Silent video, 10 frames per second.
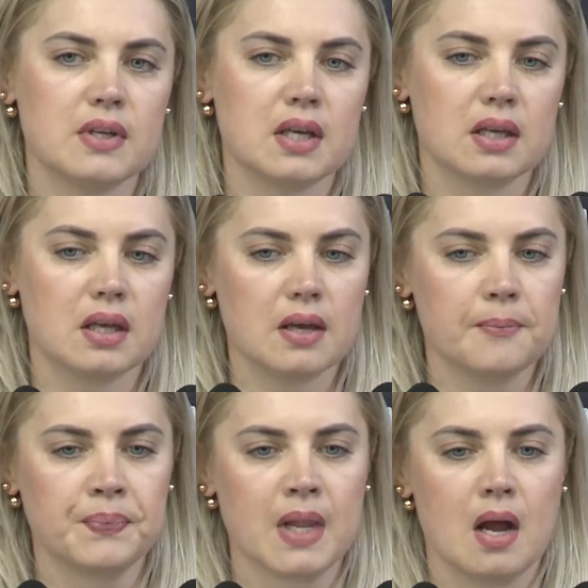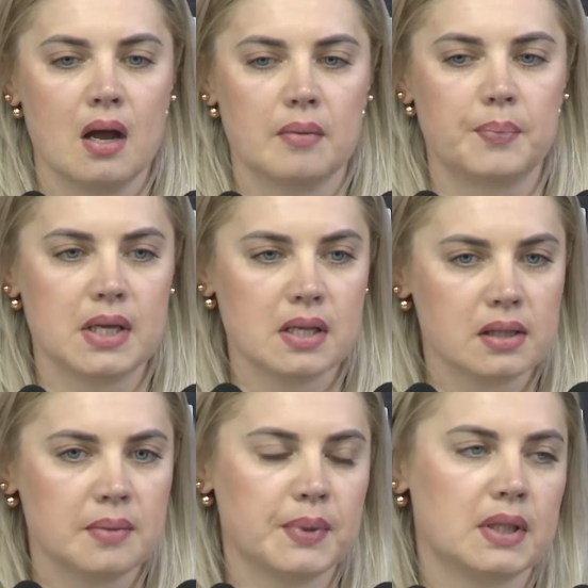The
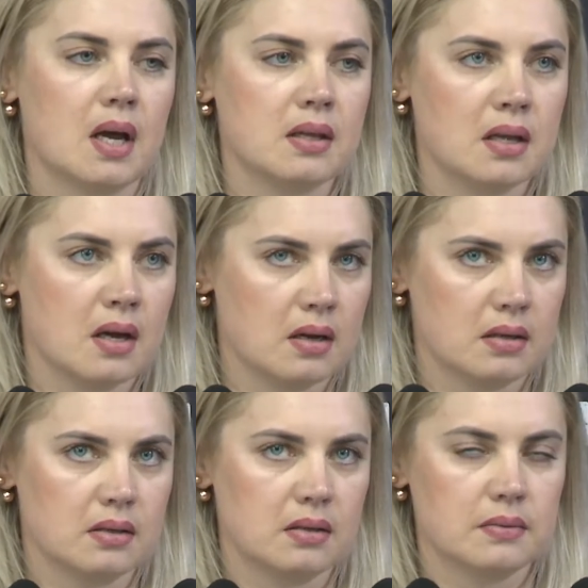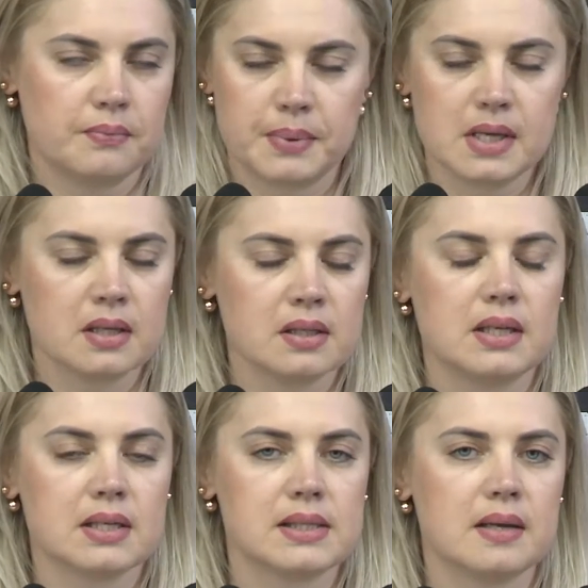representatives of the institutions in
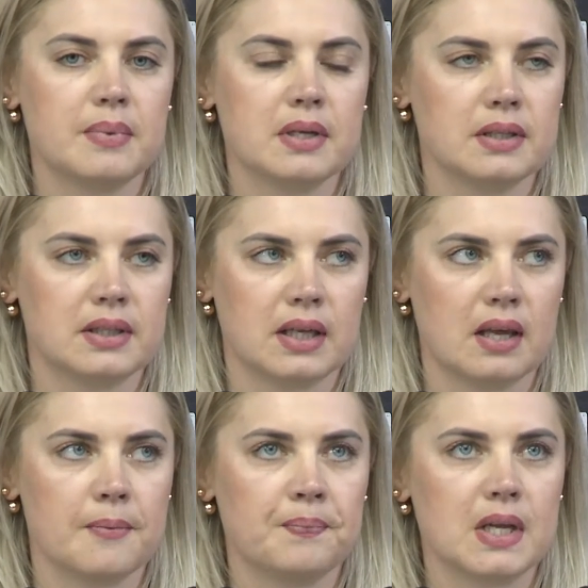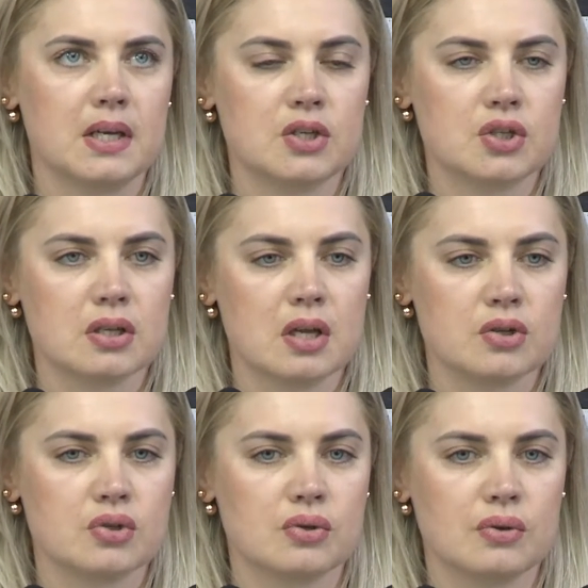Ukraine have also
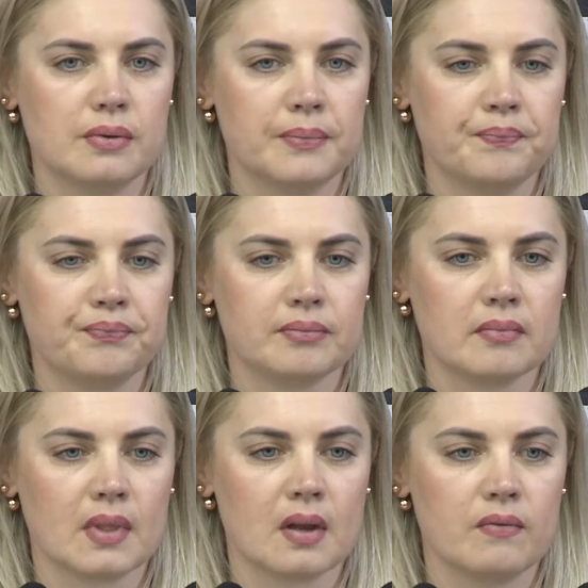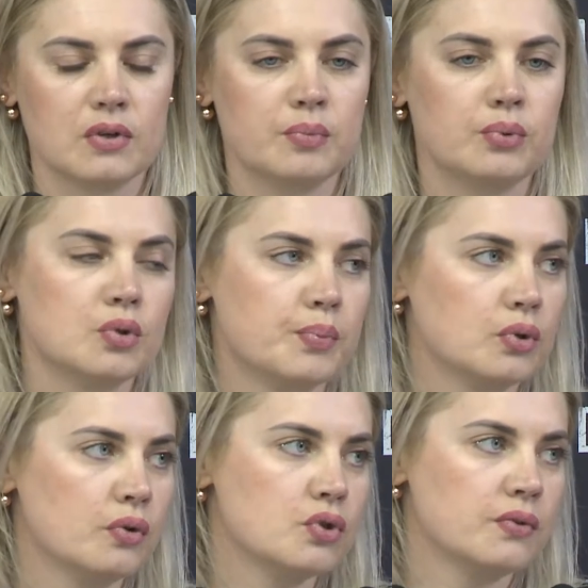moved with the children
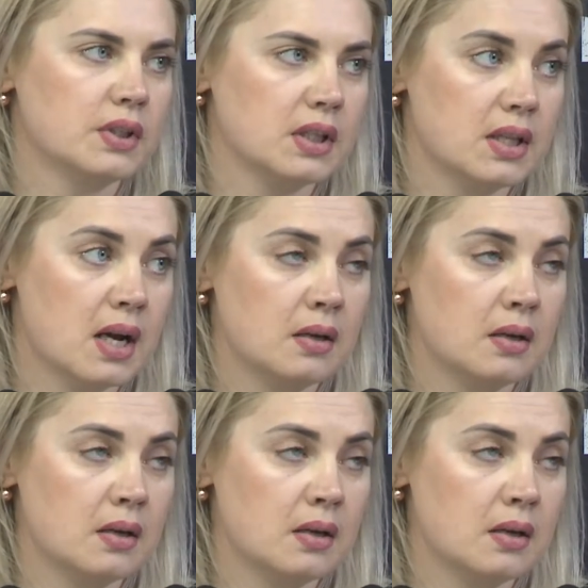abroad